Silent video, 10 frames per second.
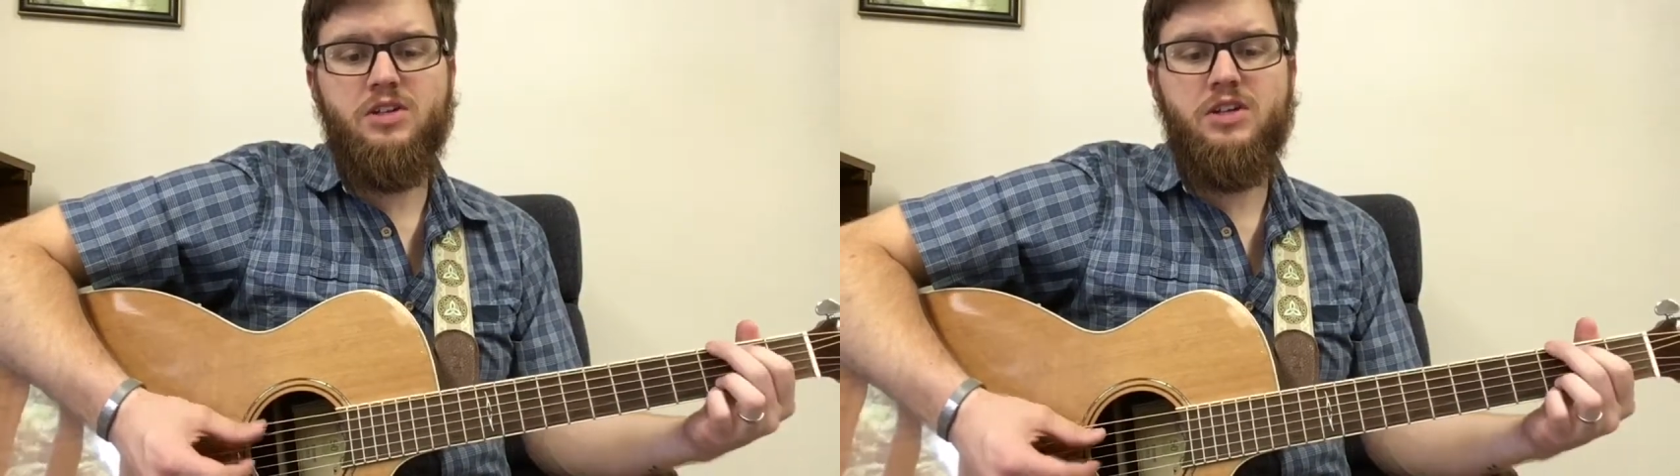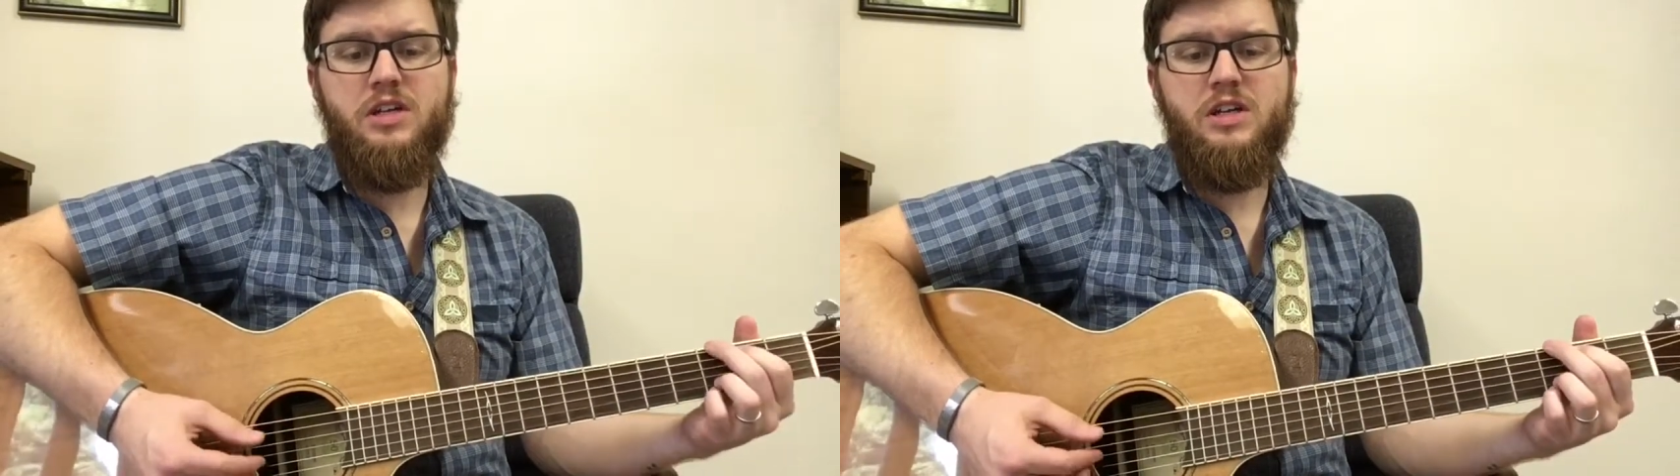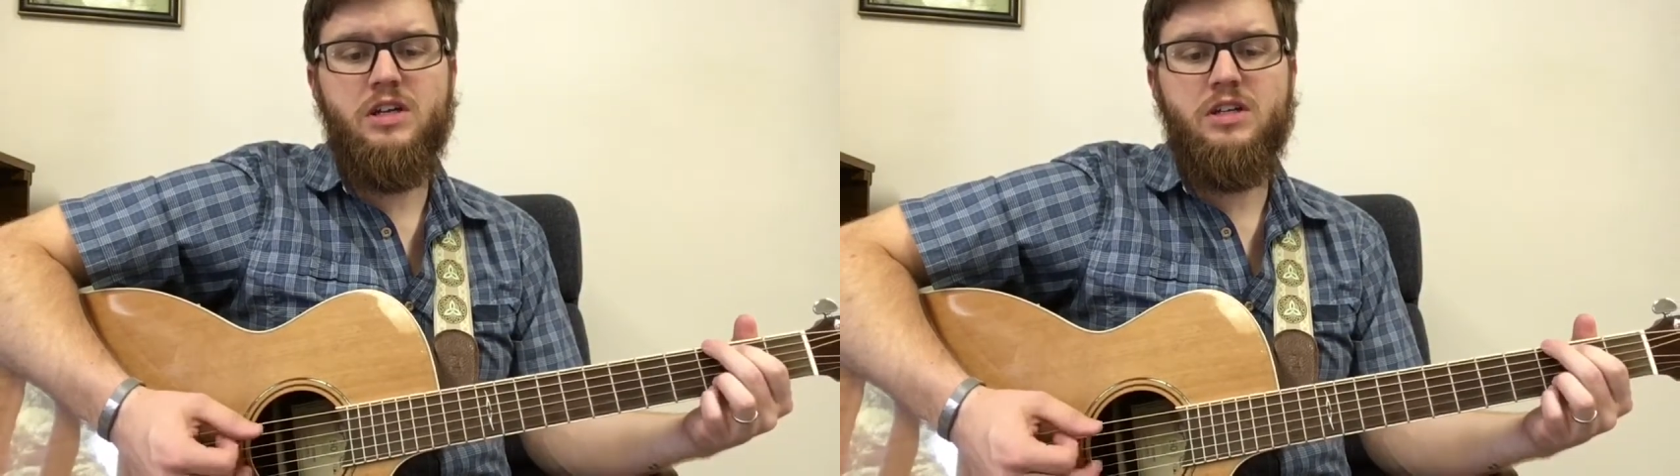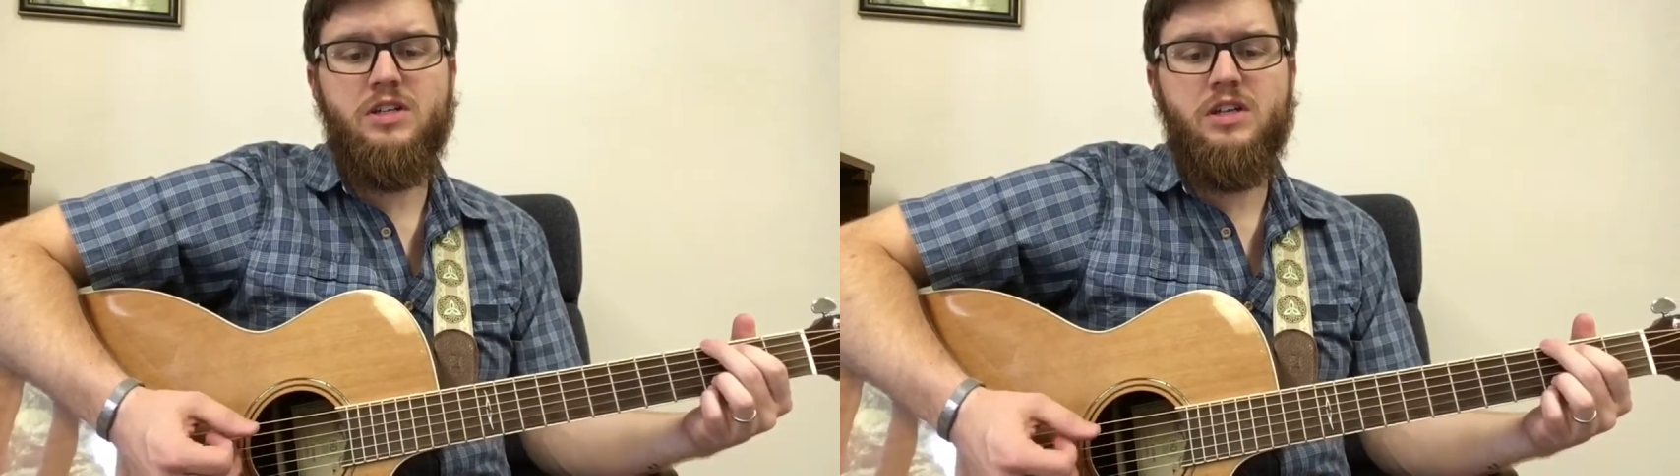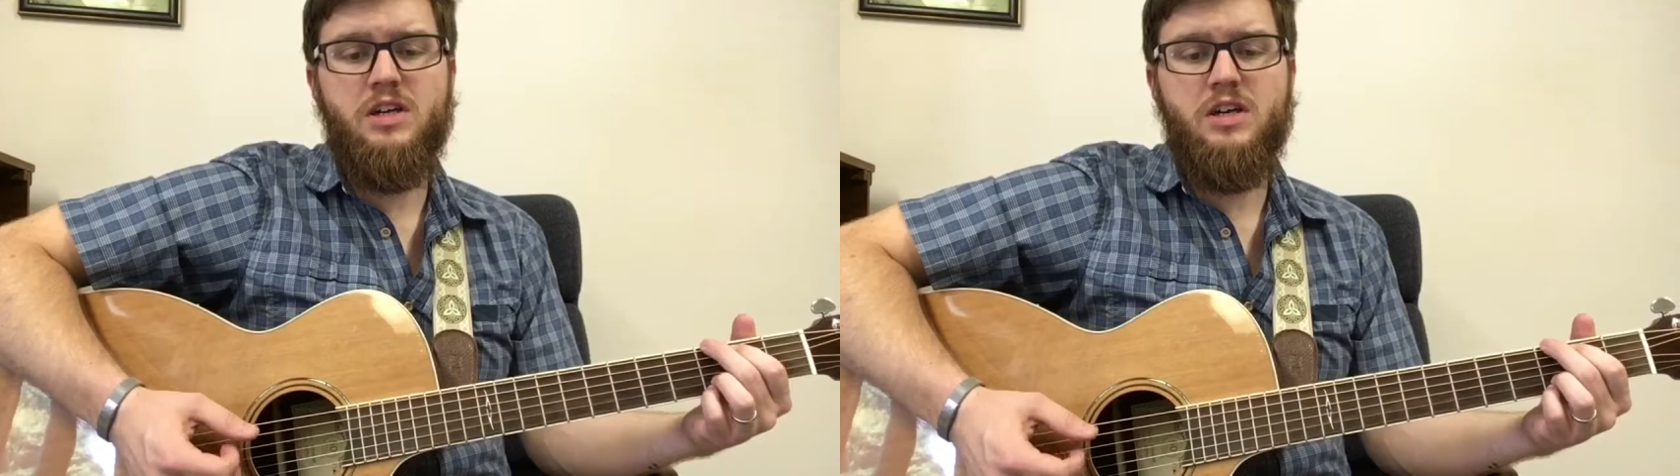
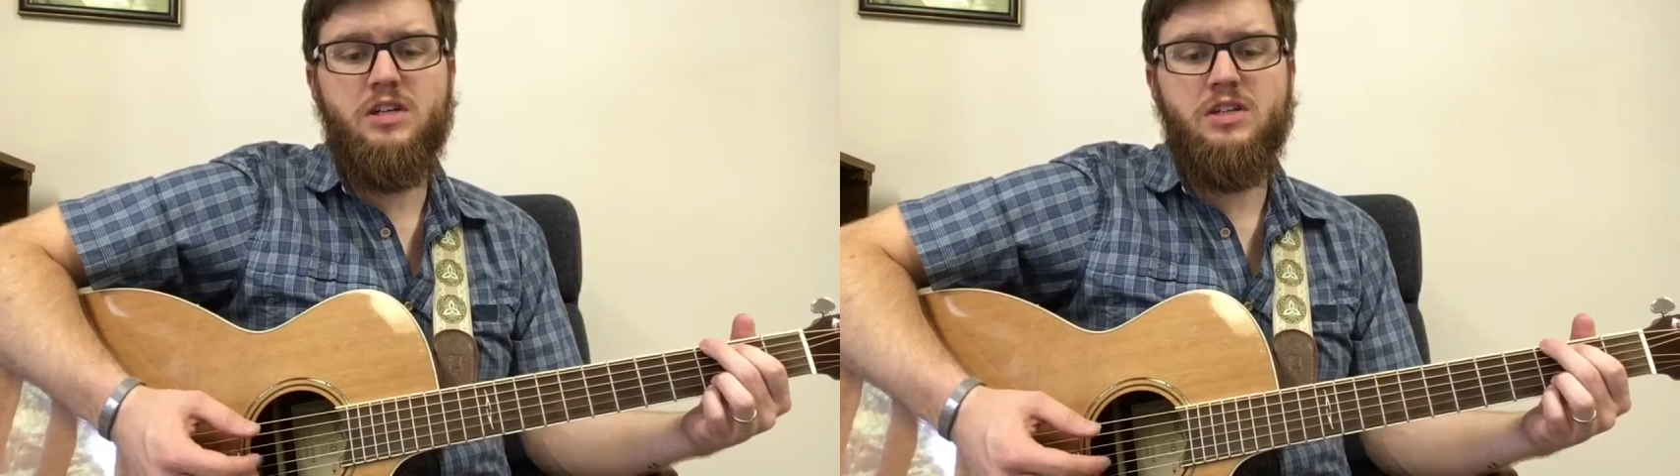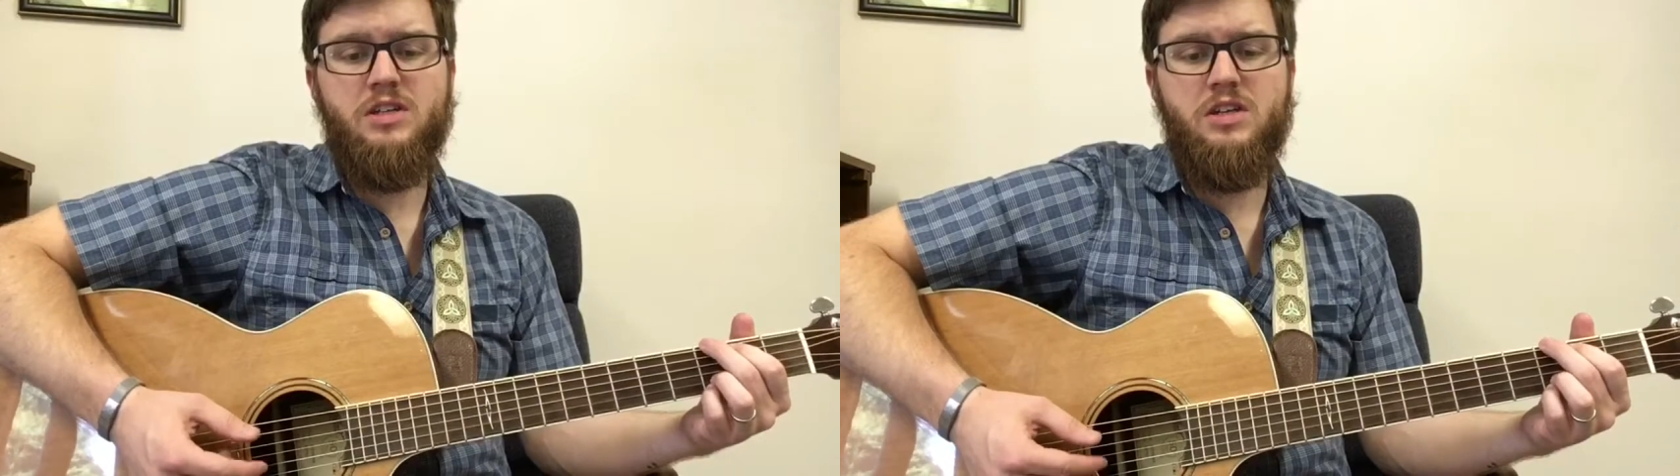Jesus,